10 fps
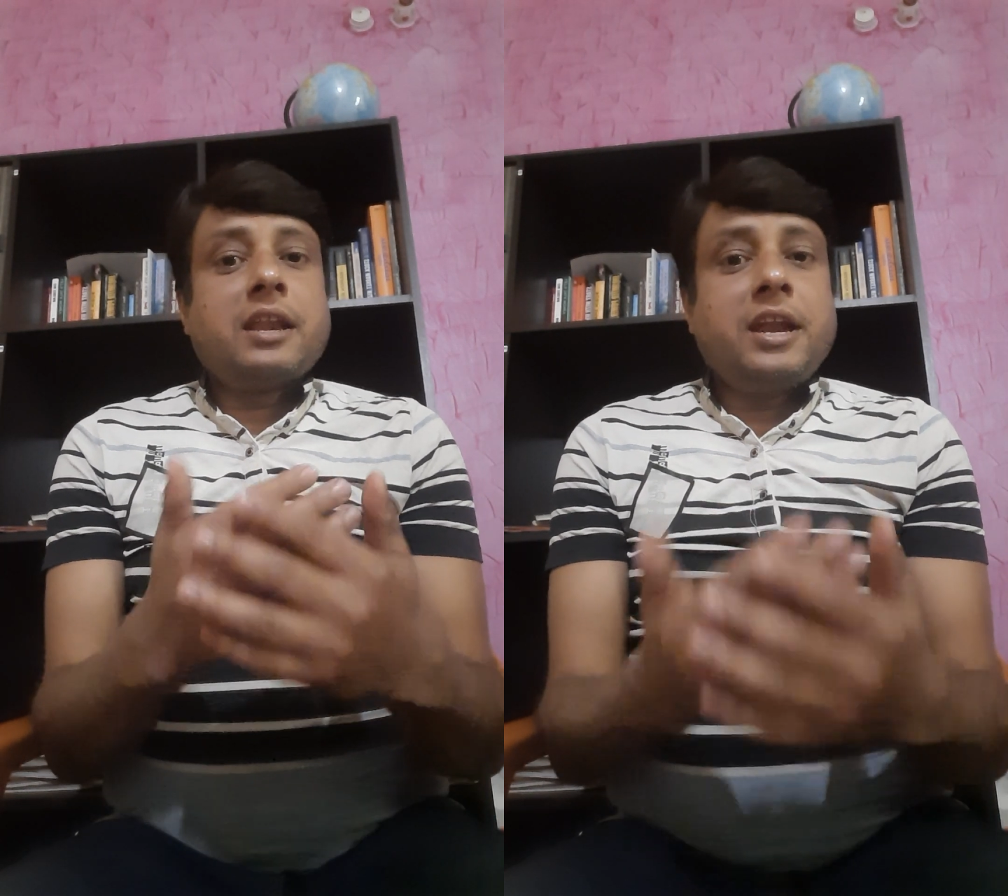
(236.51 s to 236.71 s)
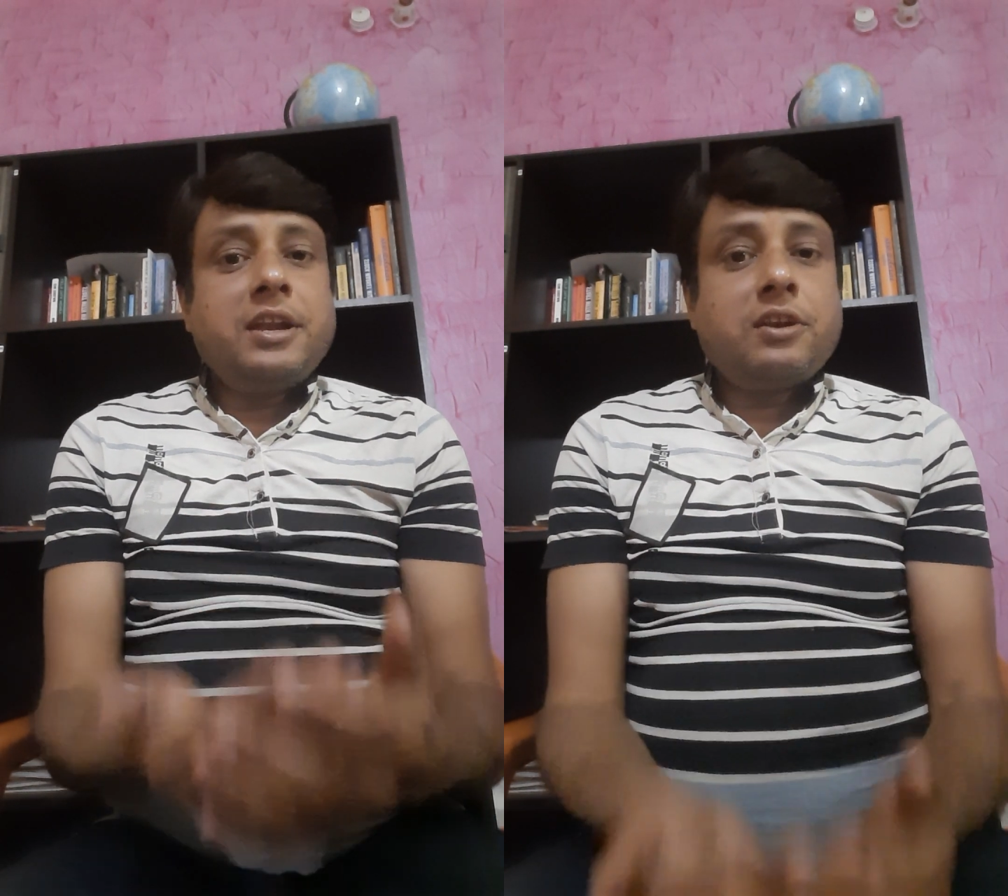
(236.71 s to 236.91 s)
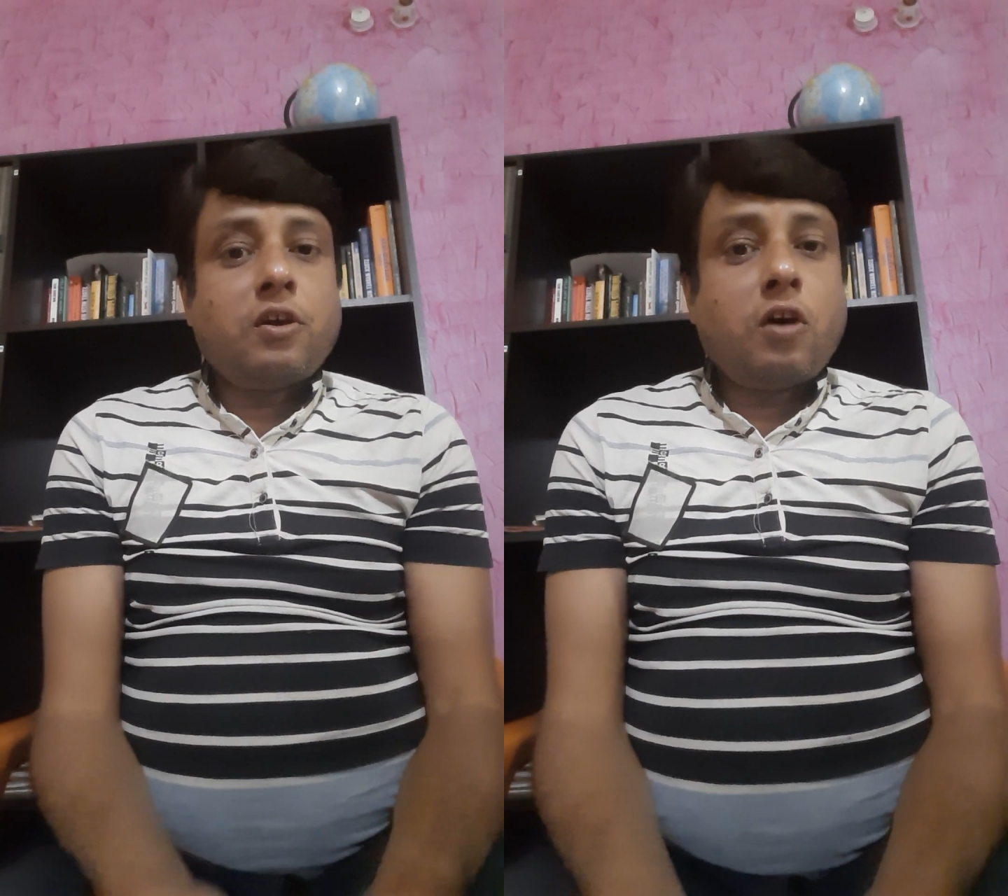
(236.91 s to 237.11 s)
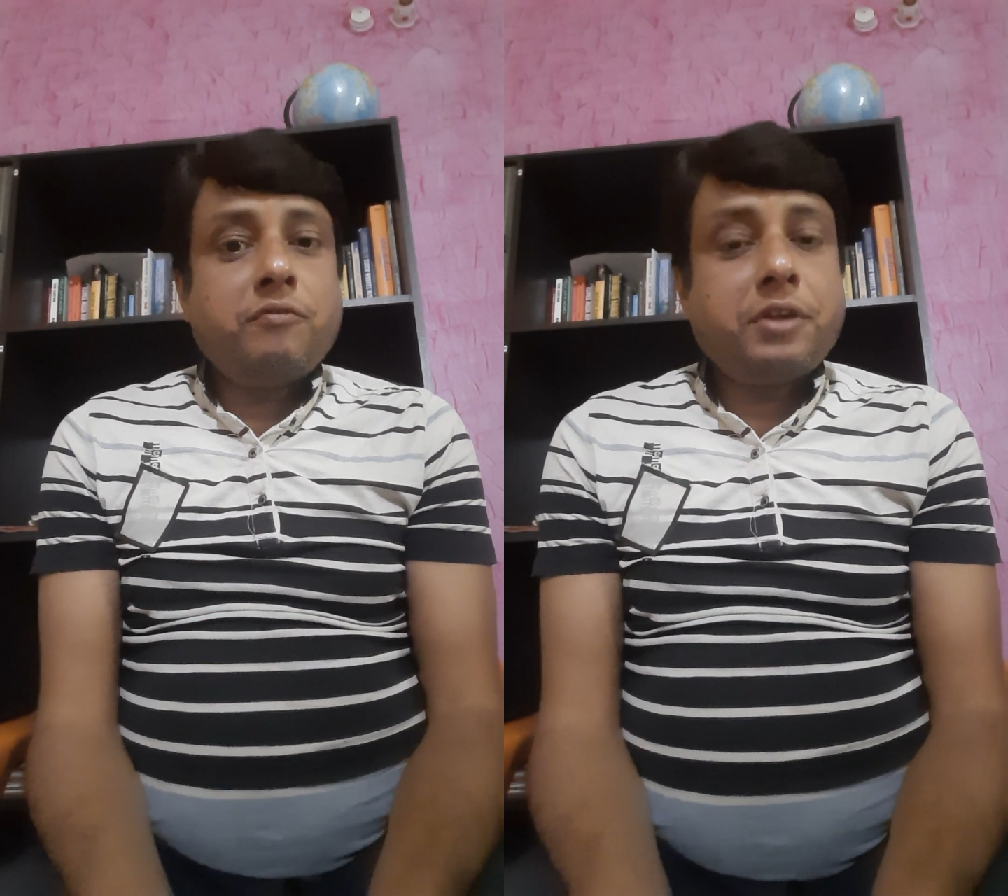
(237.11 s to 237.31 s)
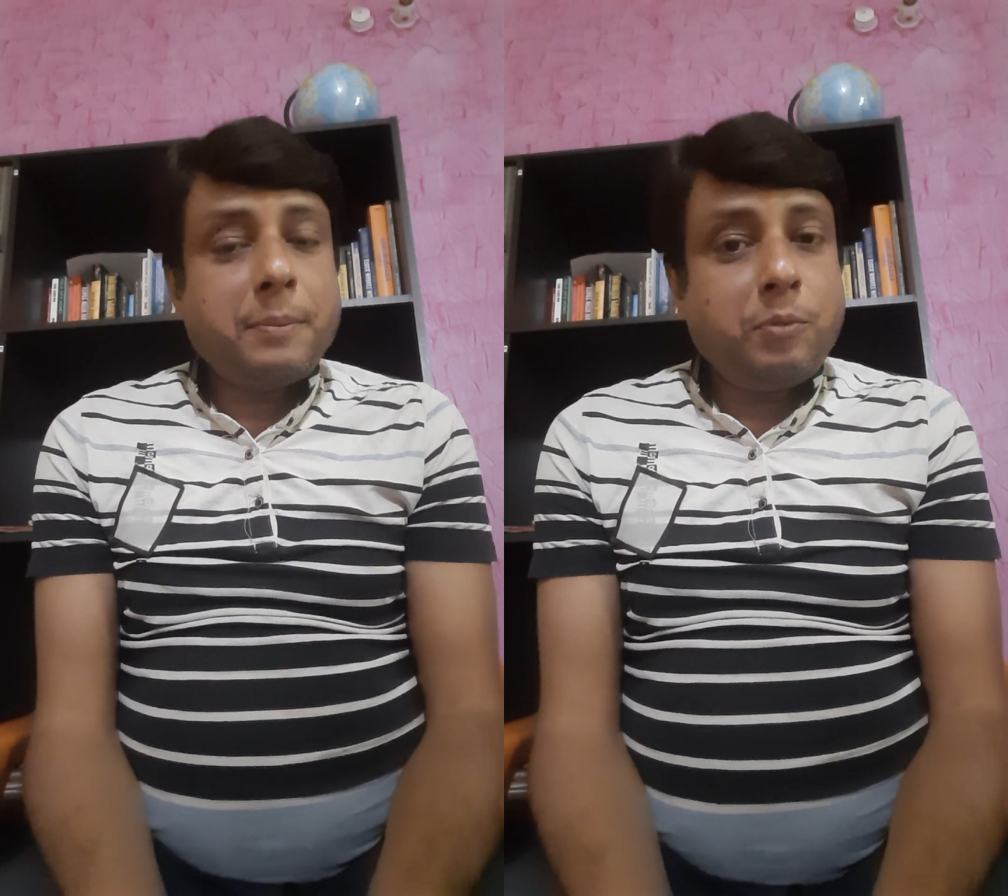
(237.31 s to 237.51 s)
rate of
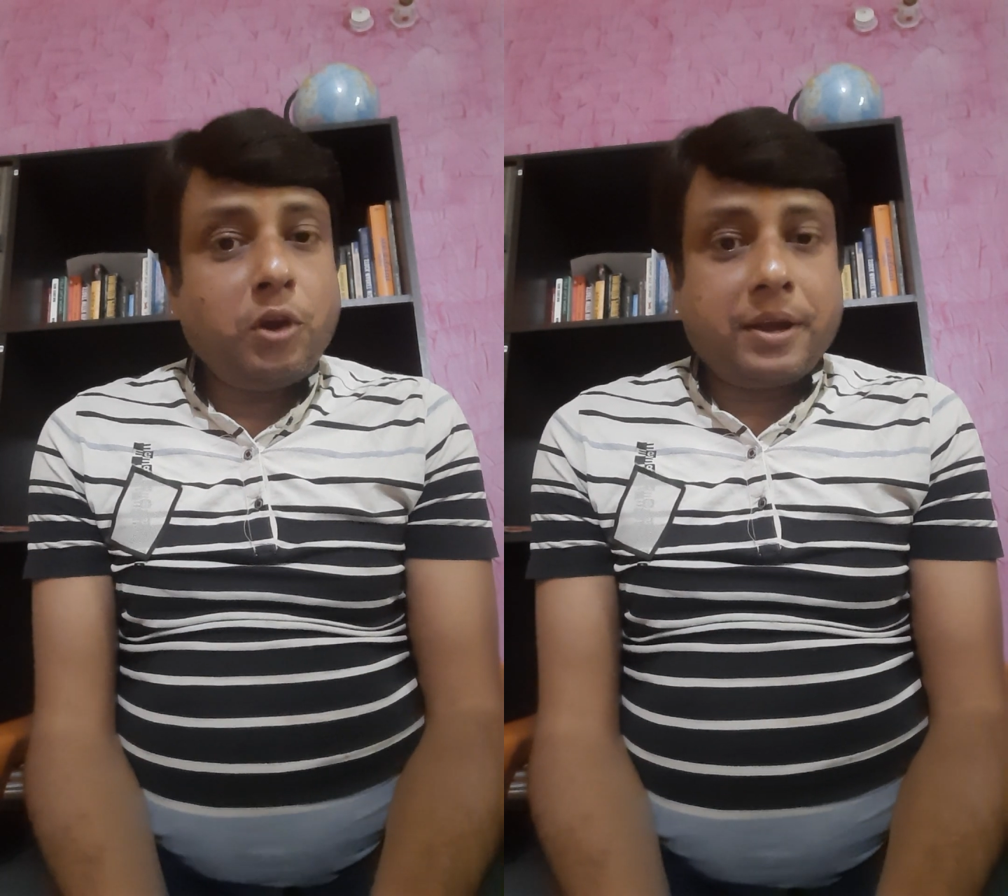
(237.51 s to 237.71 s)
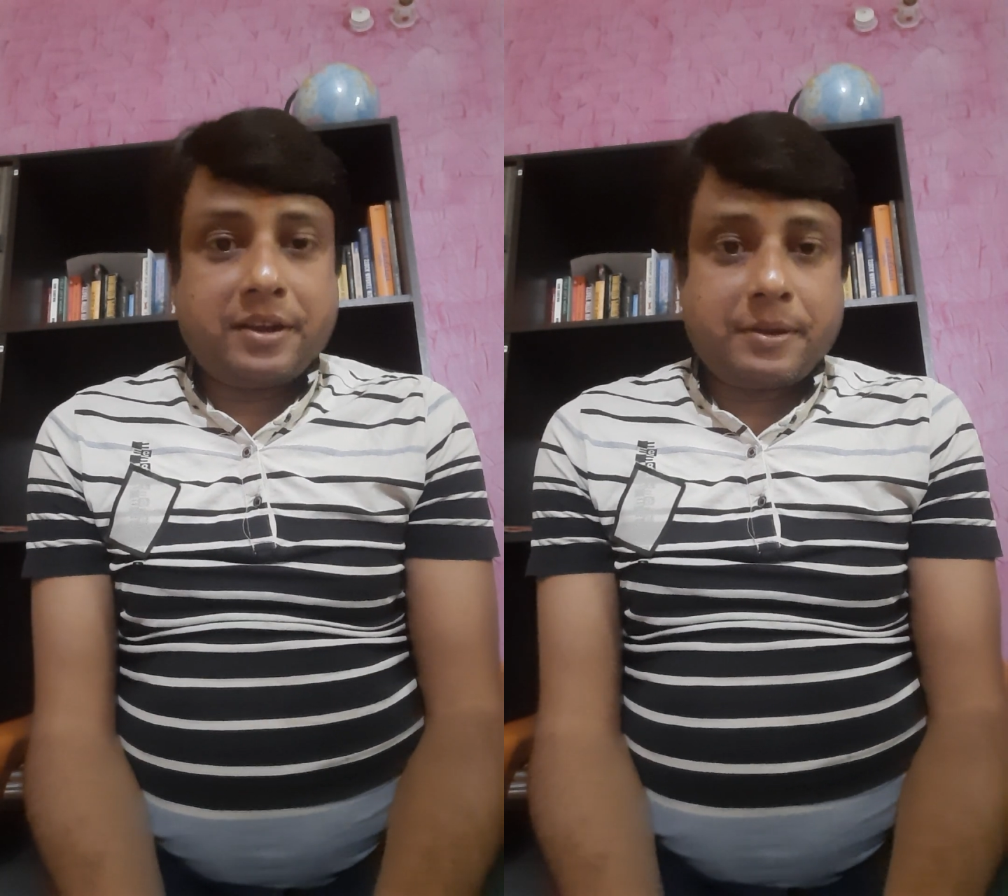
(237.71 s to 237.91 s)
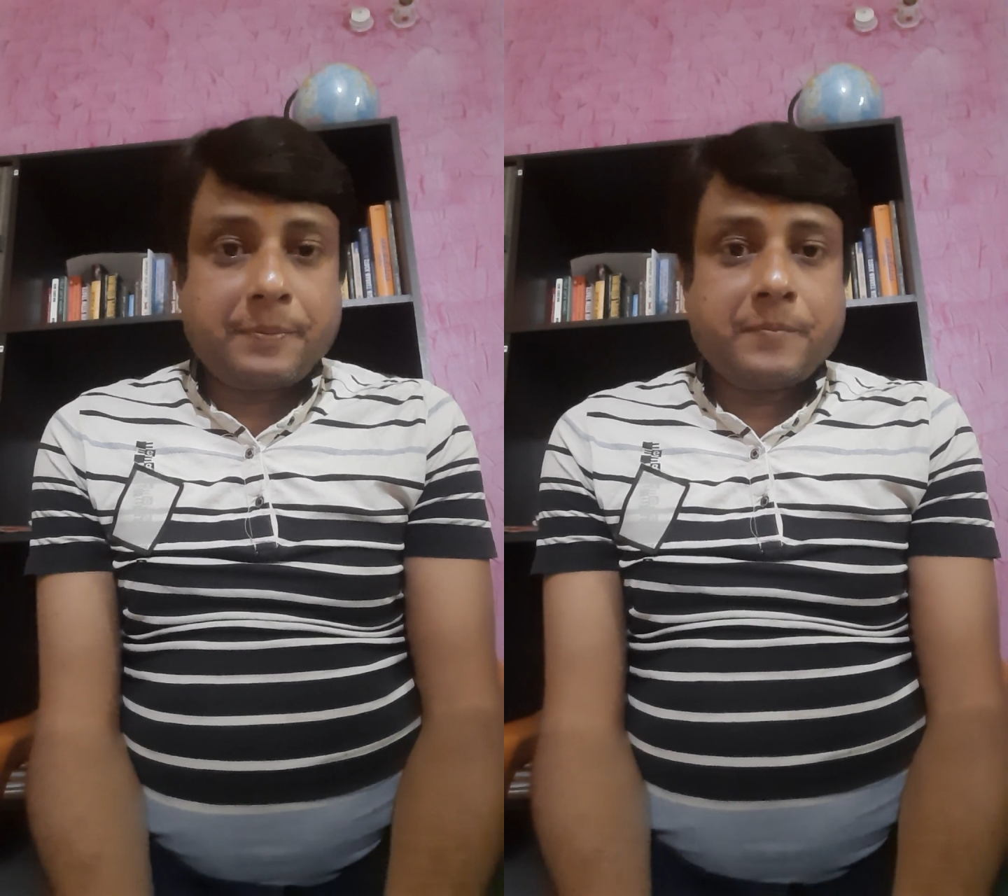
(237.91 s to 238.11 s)
repo rate,